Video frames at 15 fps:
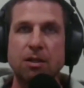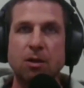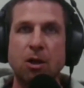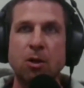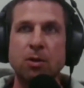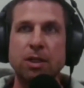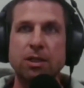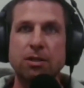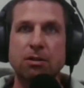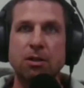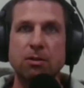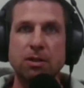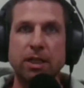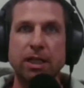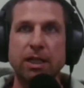owning your
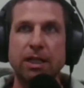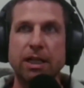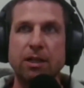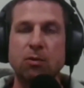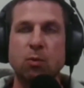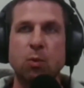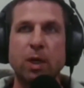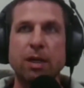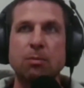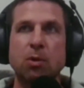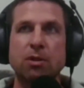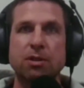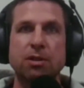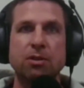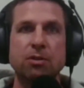own lane has way
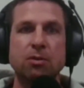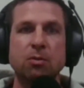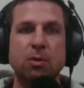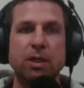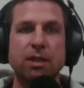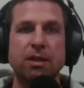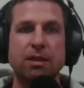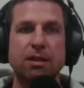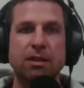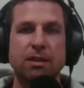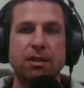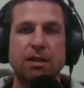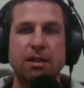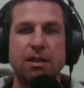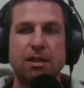more to do with
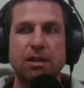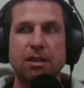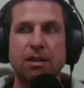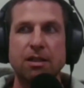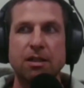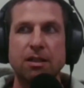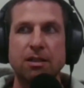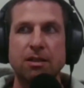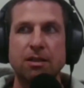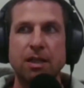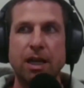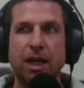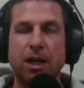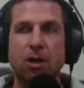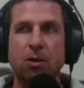
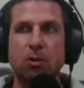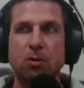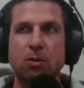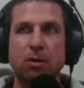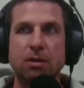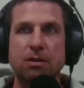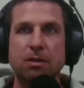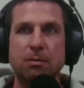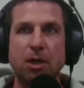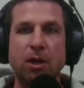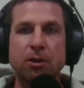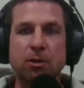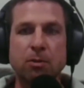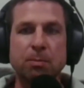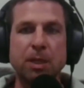how
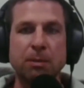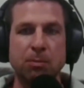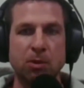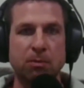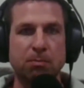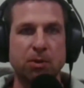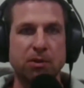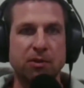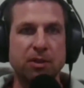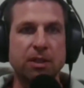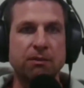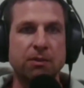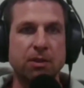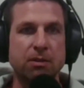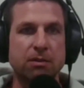other people
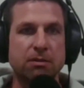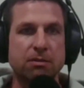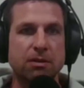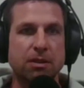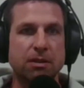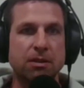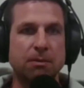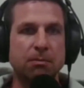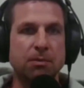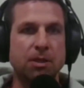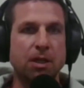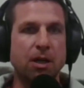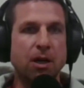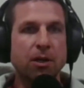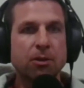perceive you.
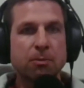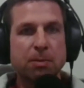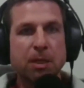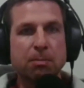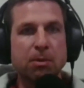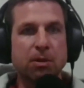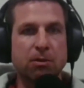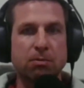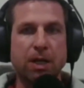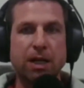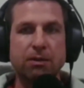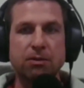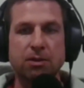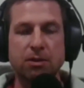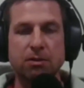The other people
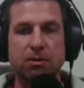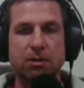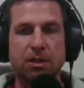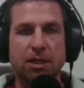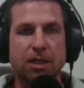around you,